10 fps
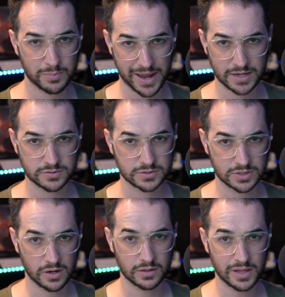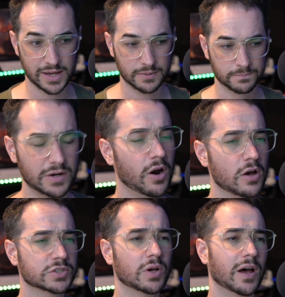your passwords online. There are
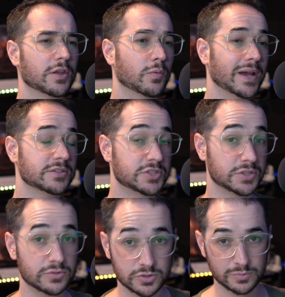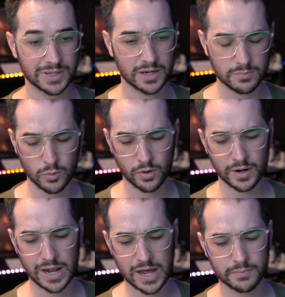also other ways too to become
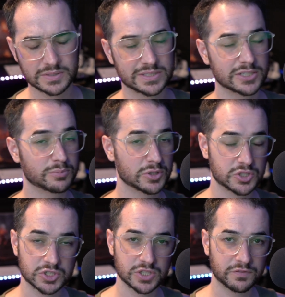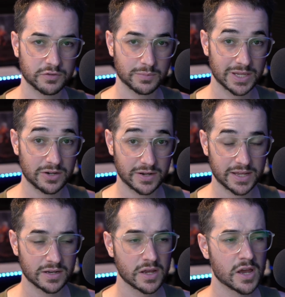more anonymous and to purge yourself from the
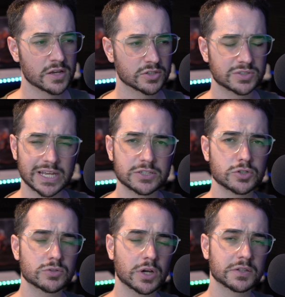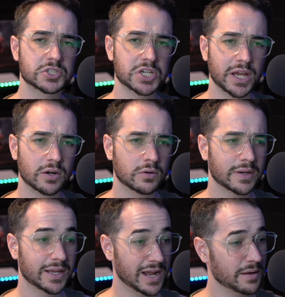internet. So stay tuned on the
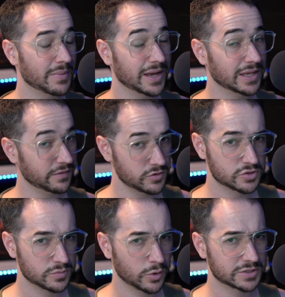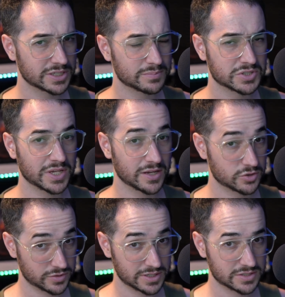channel and I might give you some more tips
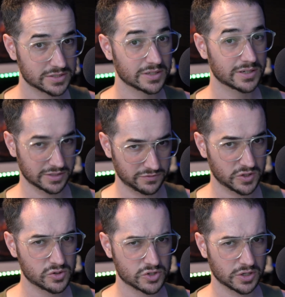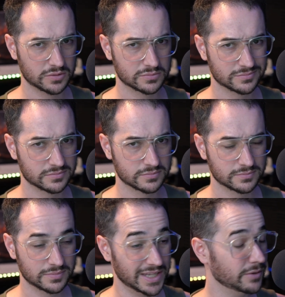and tricks in the future.
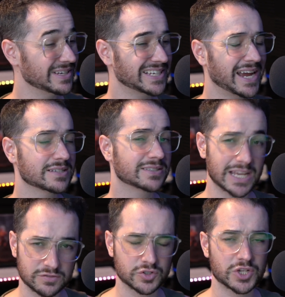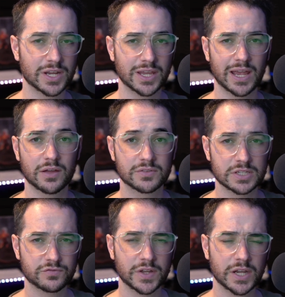Anyways guys, thanks for checking out
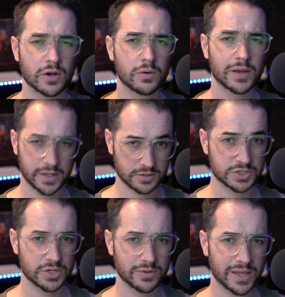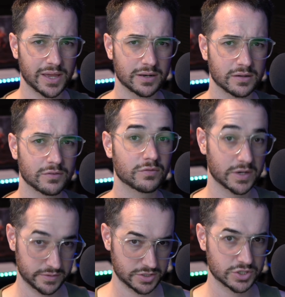this video and I'll see you again
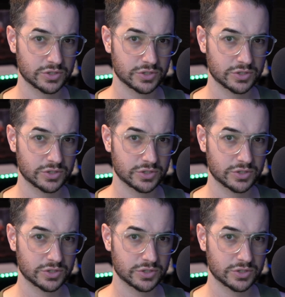very